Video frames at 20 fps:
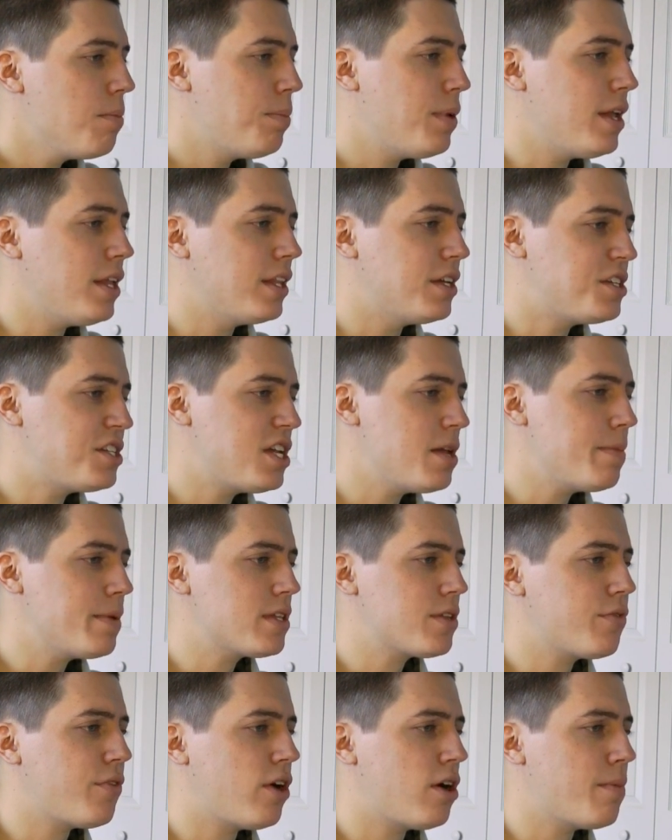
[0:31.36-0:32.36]
Being the
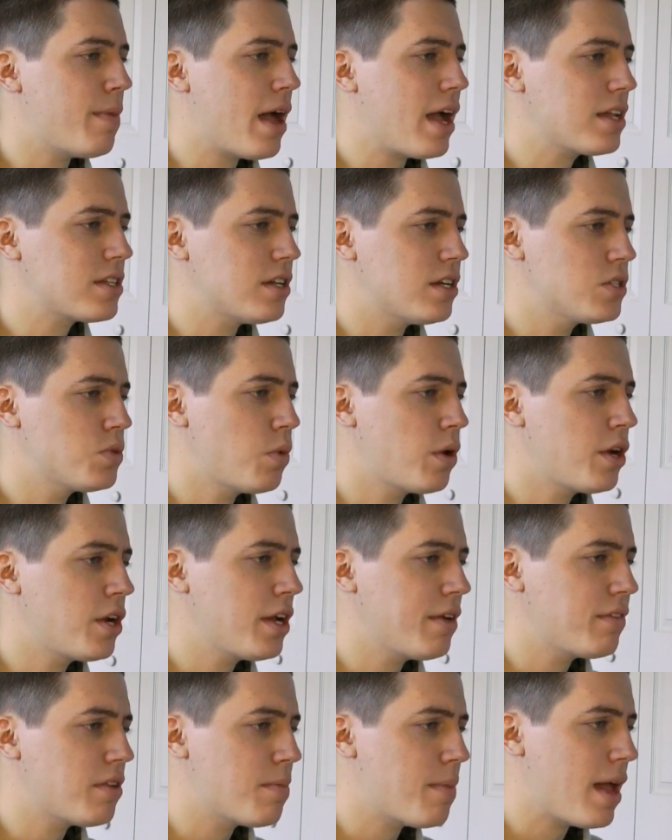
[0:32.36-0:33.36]
cheapest of all Macs, I was
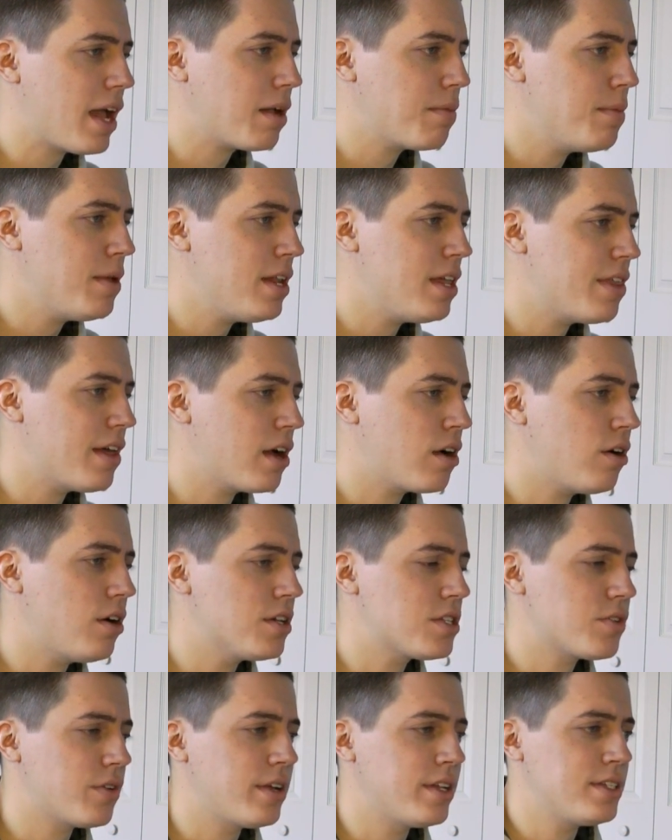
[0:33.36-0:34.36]
wondering if the Mac Mini that
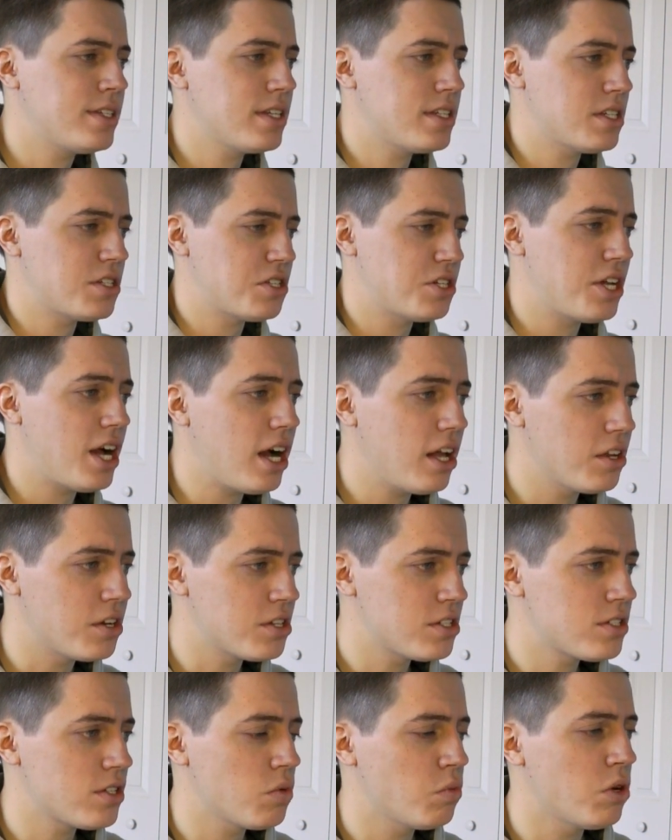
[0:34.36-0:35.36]
costs around
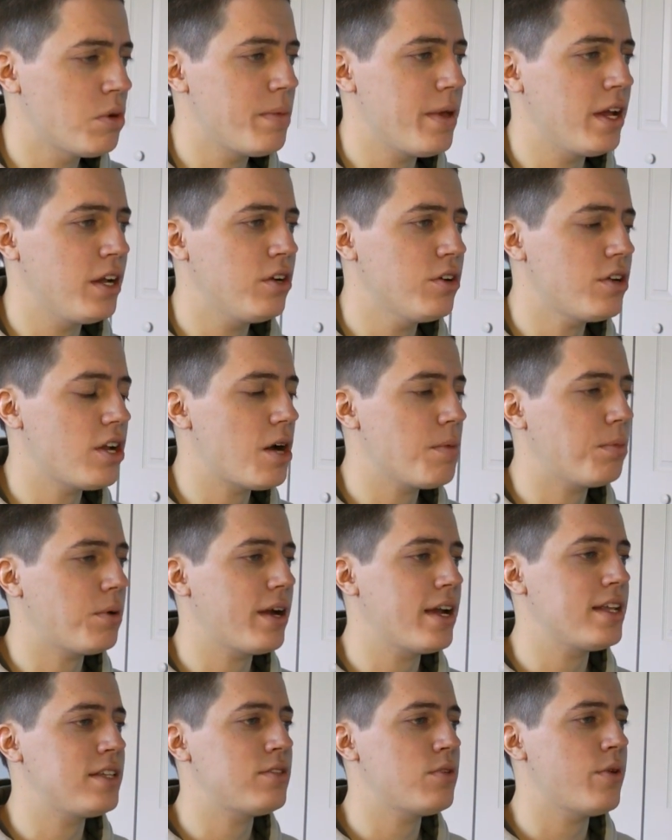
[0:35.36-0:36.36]
$600 would be a good
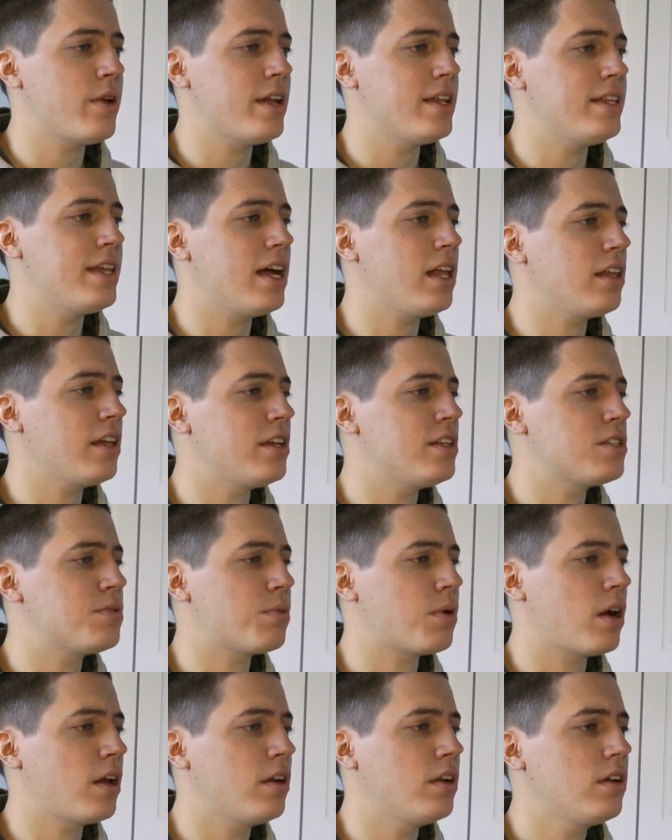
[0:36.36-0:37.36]
upgrade to a Dell
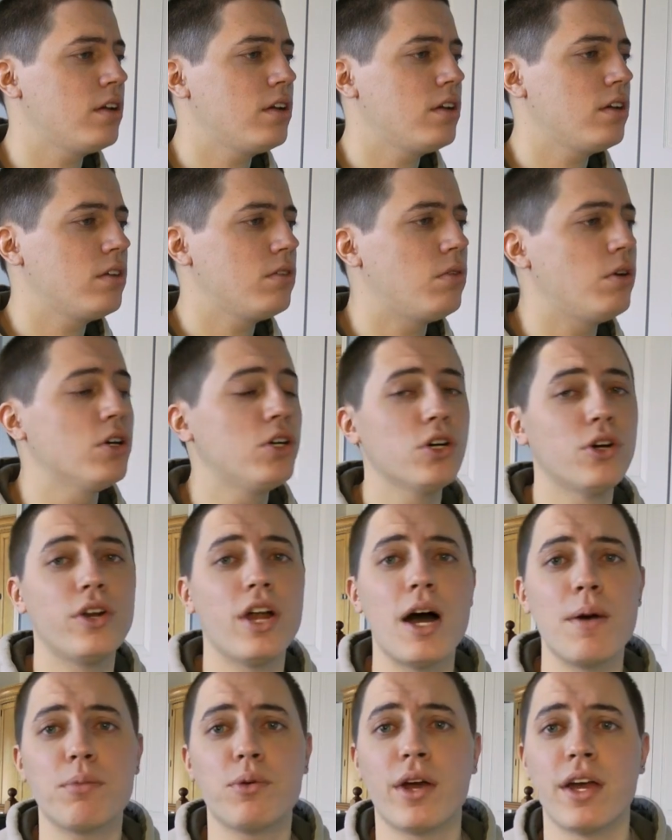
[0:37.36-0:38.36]
Inspiron, well
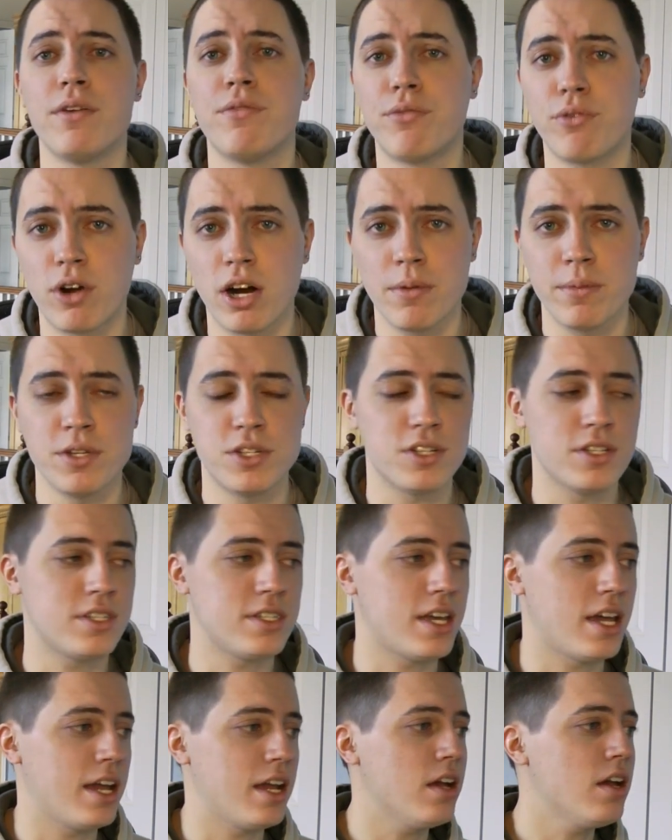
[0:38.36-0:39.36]
good upgrade from you should
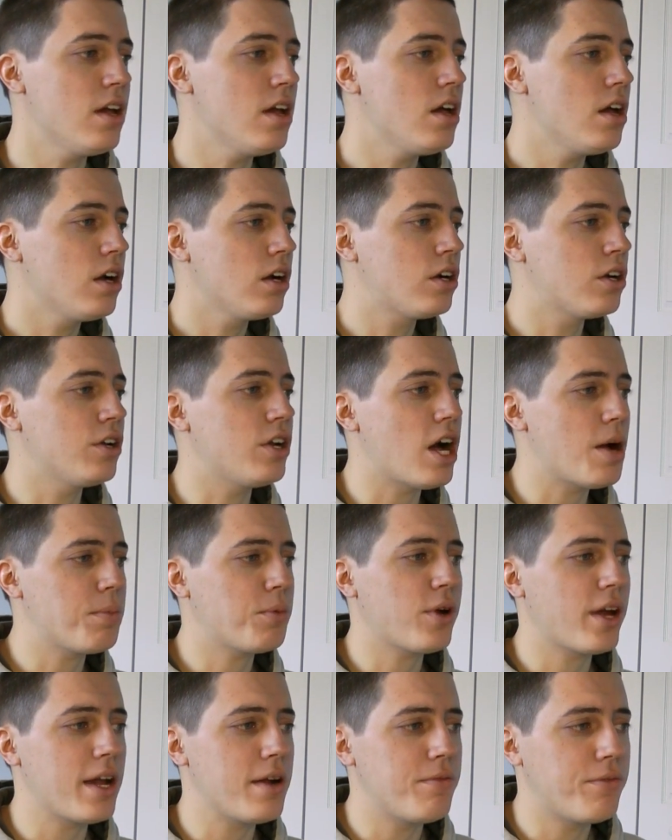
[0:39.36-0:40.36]
say, good
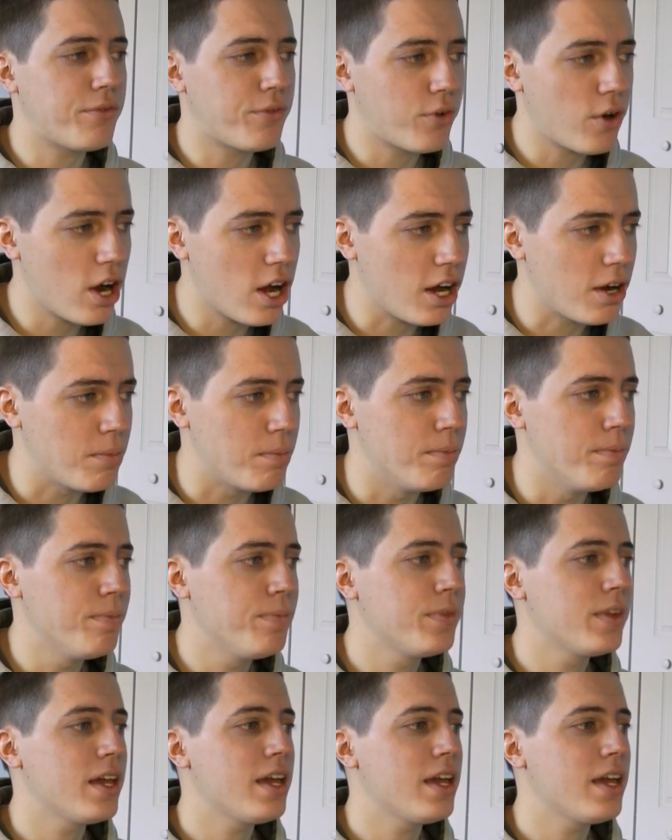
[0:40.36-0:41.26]
upgrade from